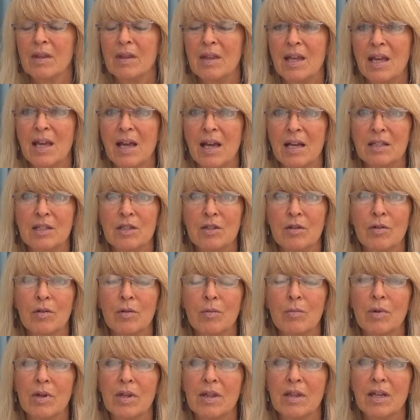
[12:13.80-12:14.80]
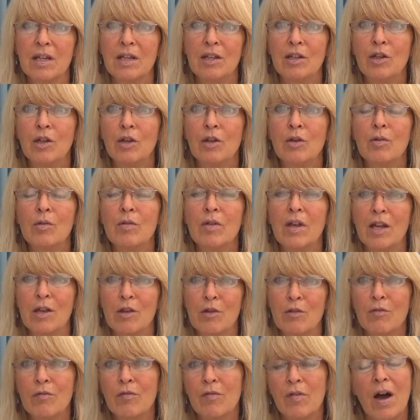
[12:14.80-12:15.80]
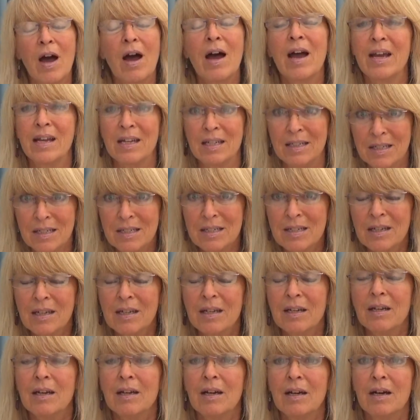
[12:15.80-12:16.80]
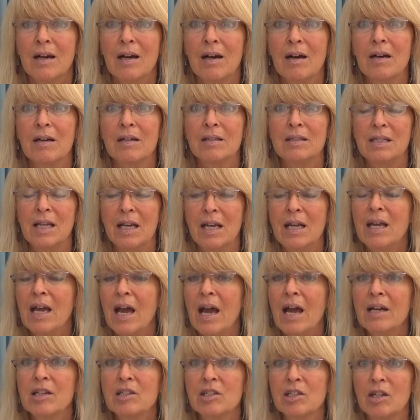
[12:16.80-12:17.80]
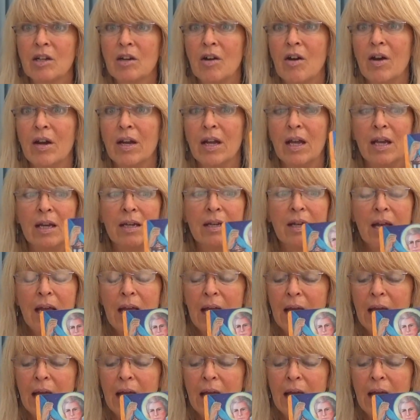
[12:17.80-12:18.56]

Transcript: The answer within you that you find, take action on it.